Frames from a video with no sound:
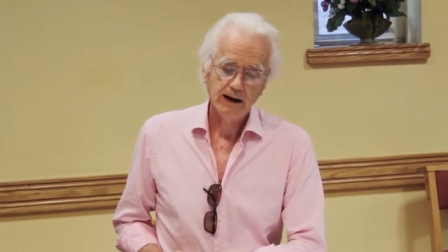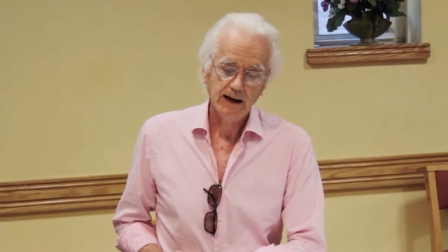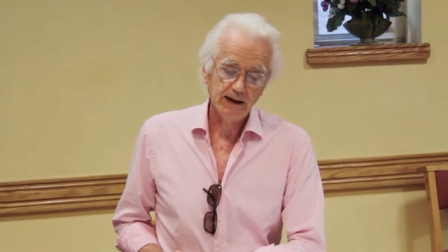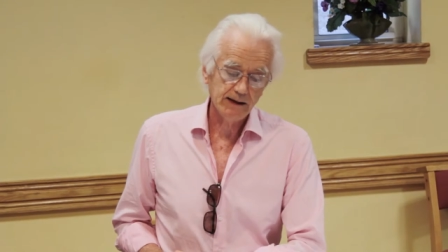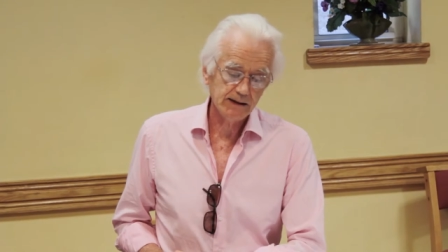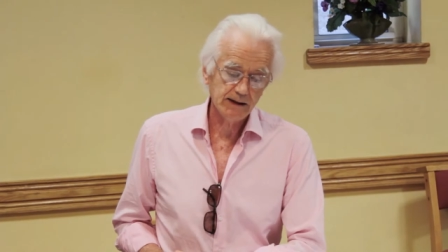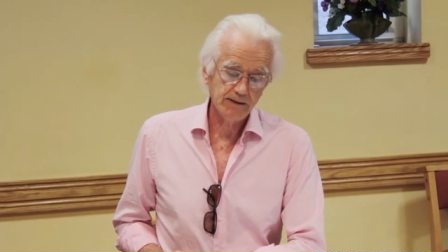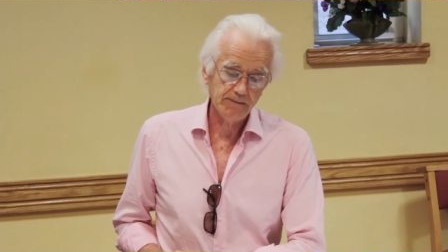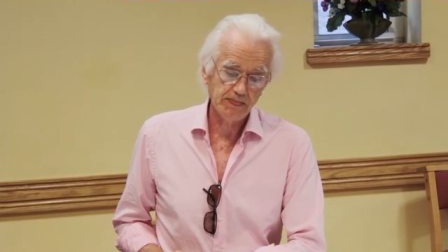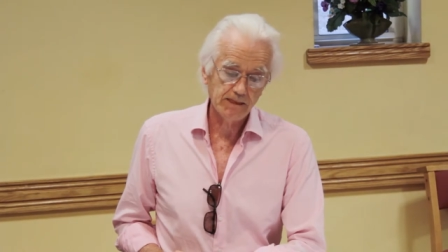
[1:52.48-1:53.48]
And
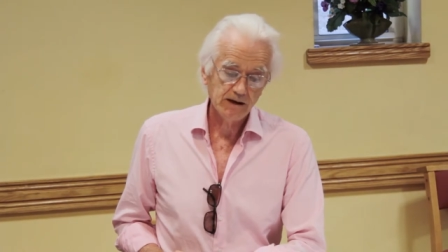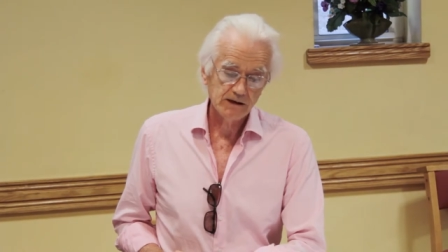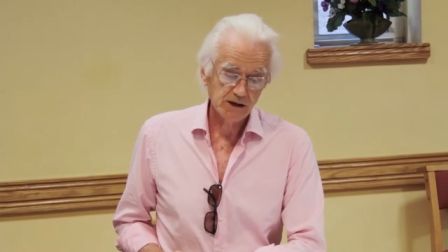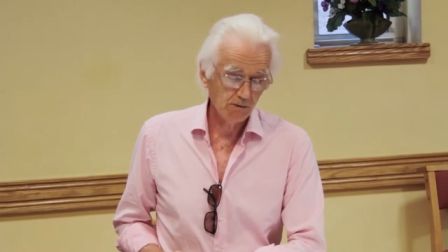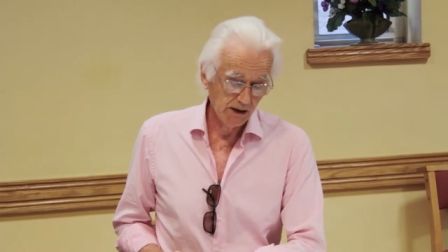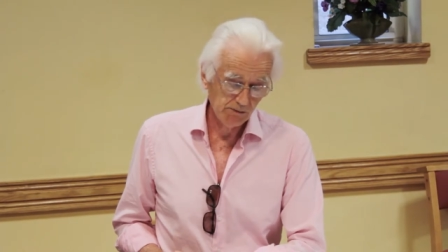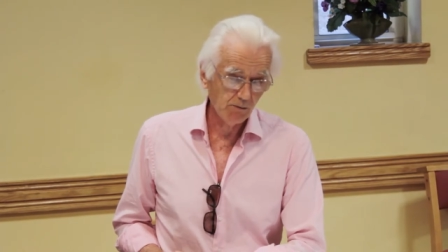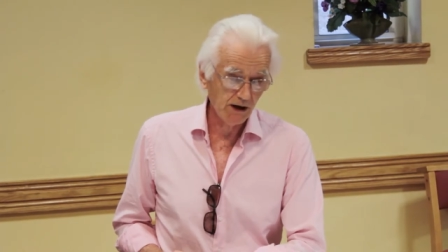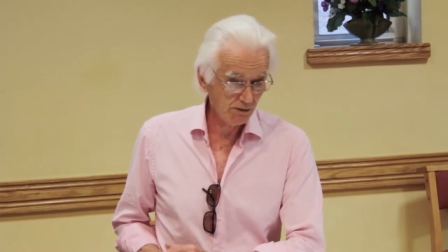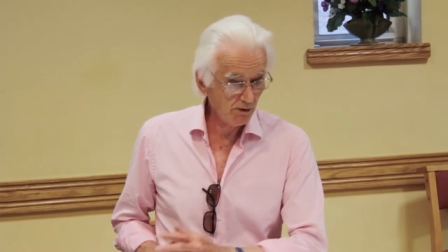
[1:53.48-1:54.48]
so away we
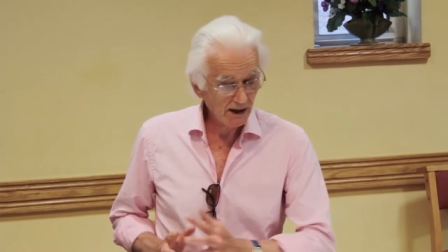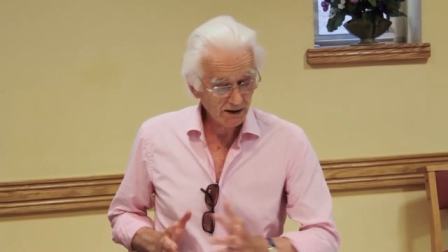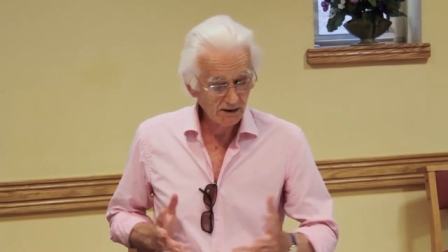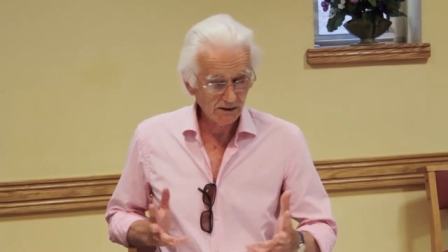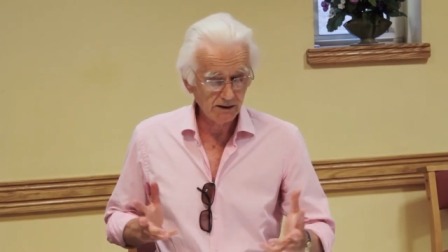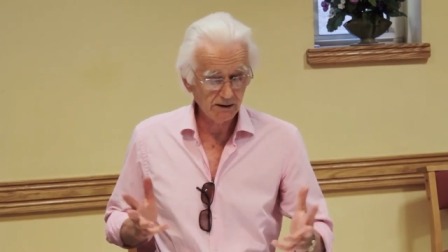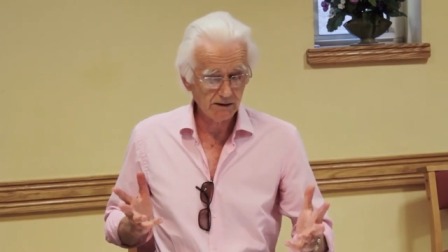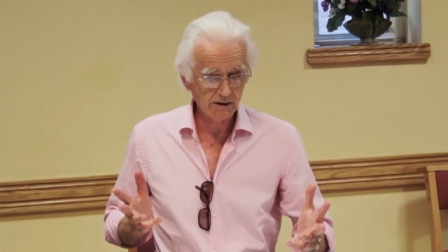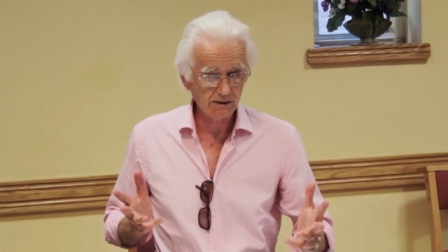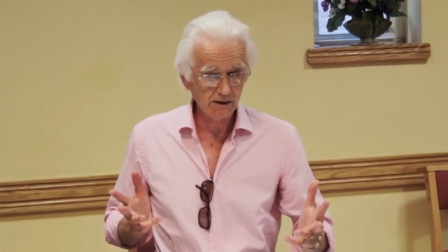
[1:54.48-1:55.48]
went. And we had
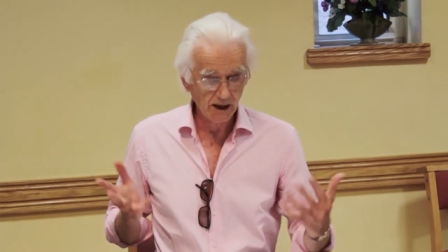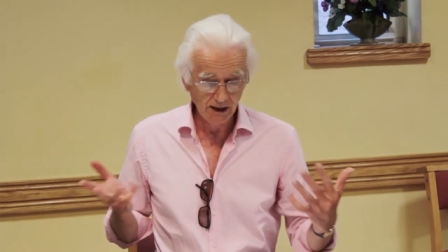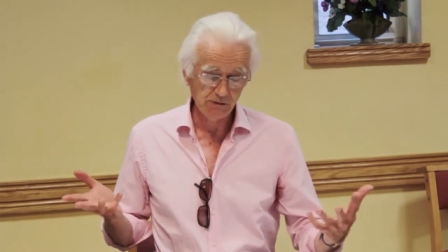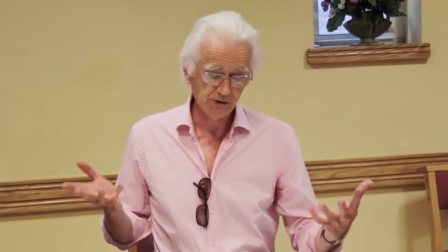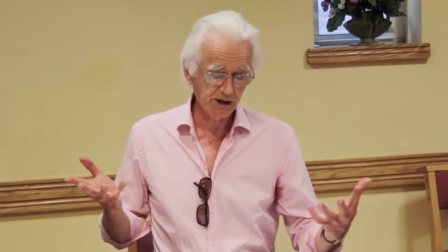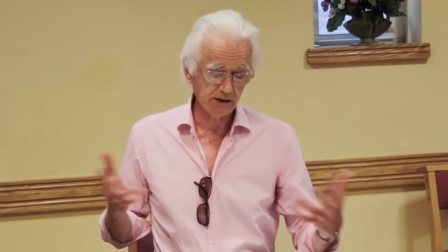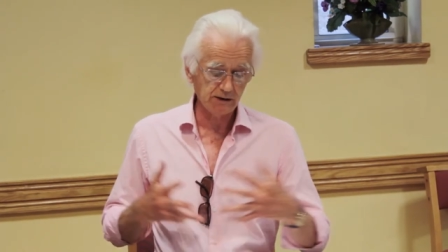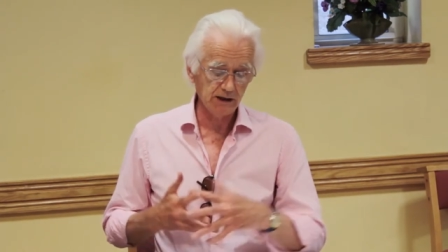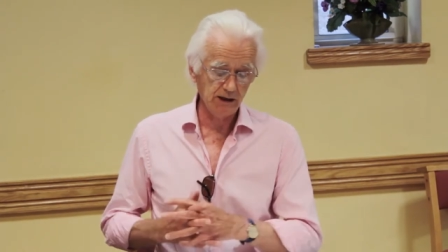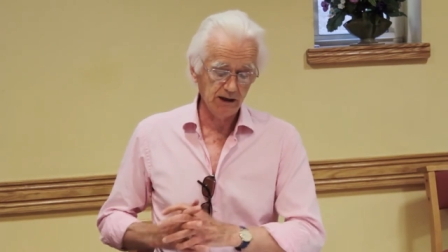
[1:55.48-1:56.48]
the guy who
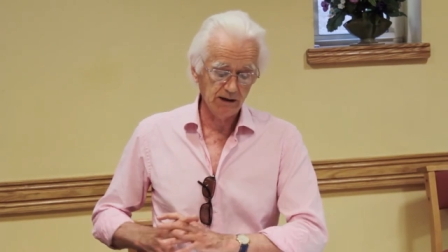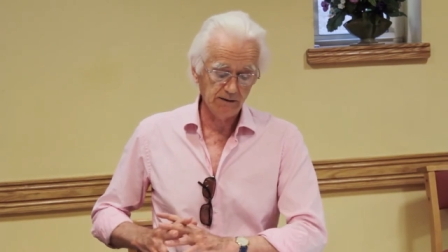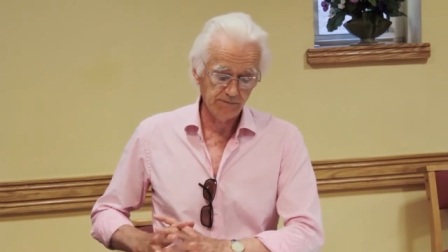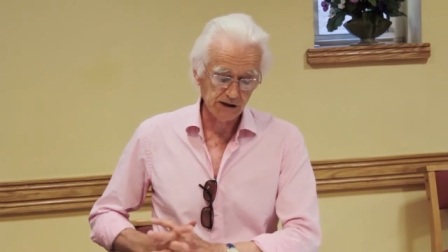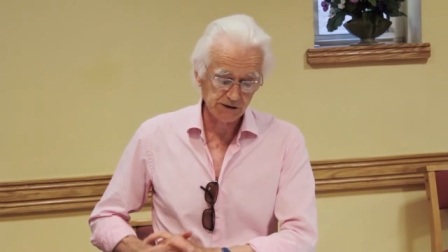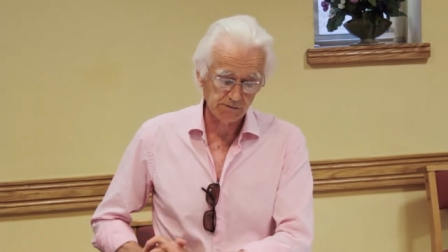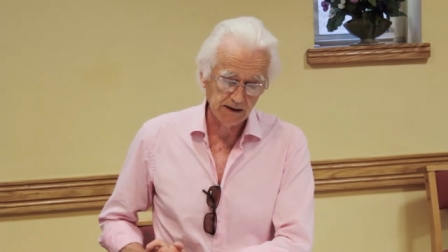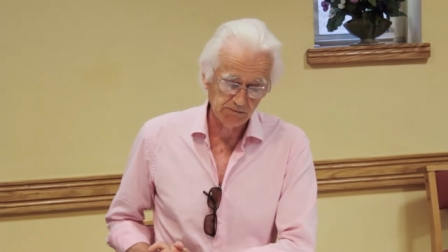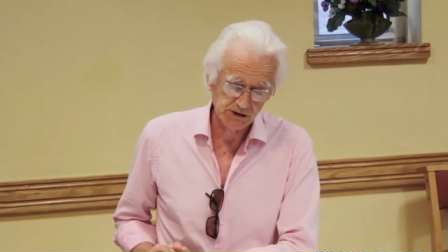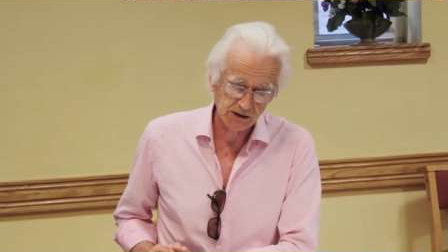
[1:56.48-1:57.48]
set the festival
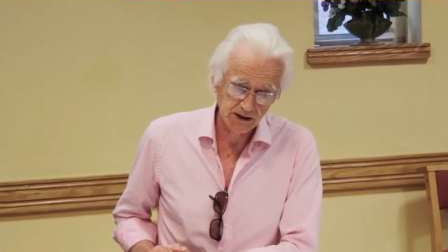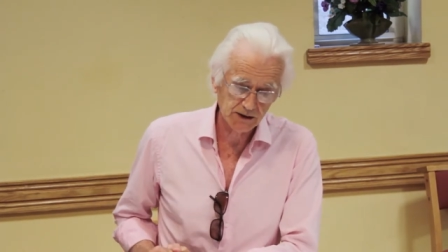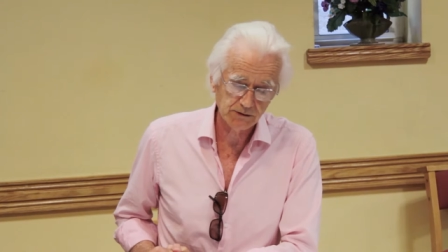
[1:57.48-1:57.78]
up was a guy